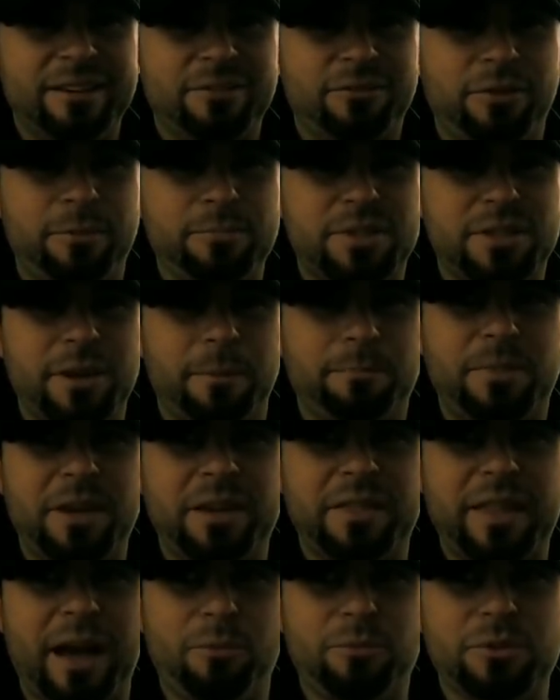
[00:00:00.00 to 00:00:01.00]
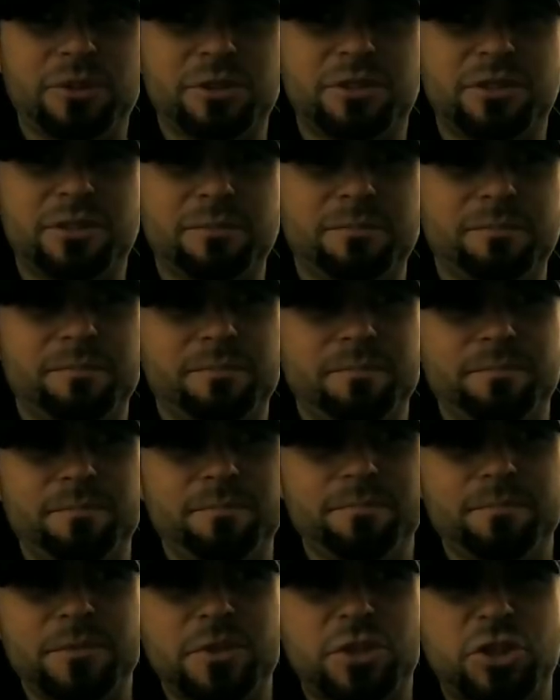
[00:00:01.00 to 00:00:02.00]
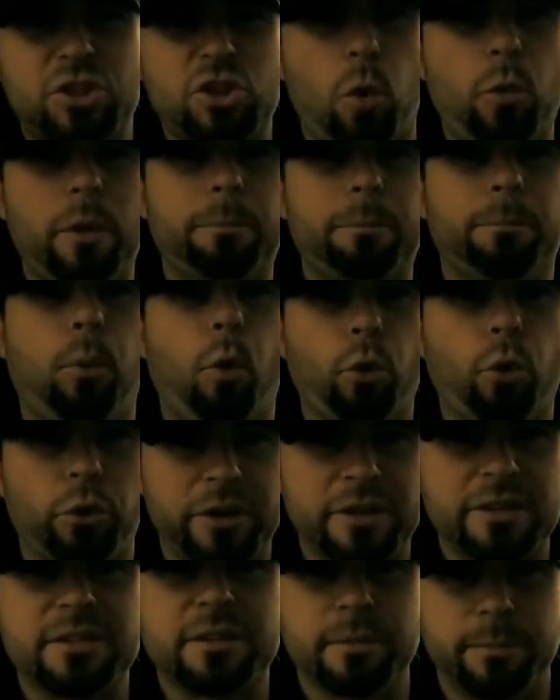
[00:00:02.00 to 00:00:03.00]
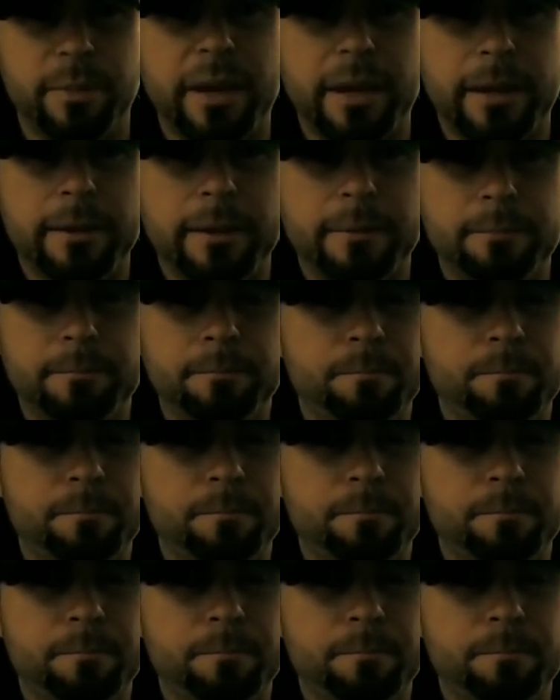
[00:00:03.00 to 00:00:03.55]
from something that was so important to me.